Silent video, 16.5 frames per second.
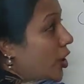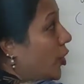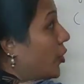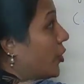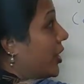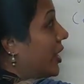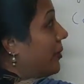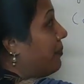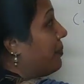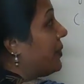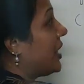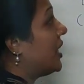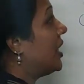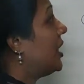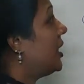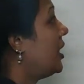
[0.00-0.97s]
Okay,
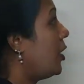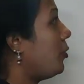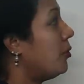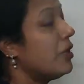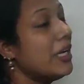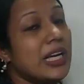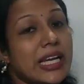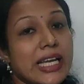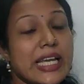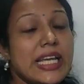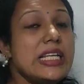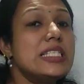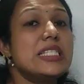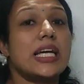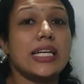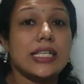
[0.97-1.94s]
now
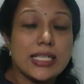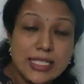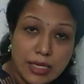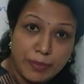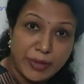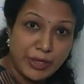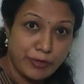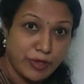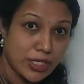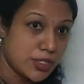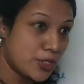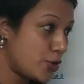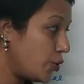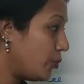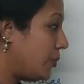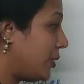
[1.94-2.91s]
inside the
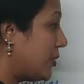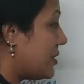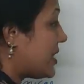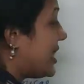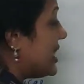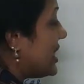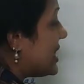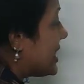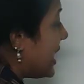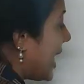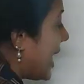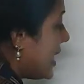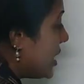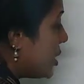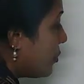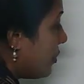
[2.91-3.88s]
seminiferous tubules it is
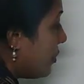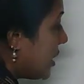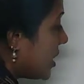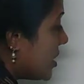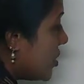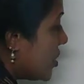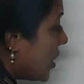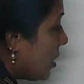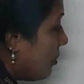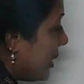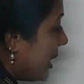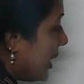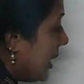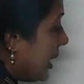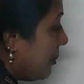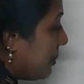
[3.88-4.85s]
lined with
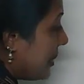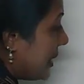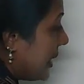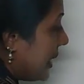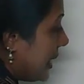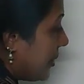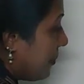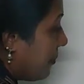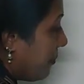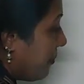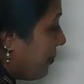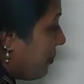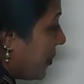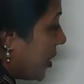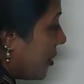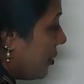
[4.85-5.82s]
germinal epithelium.
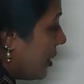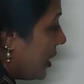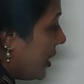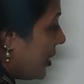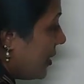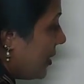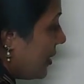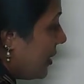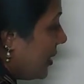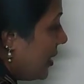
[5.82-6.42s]
Okay,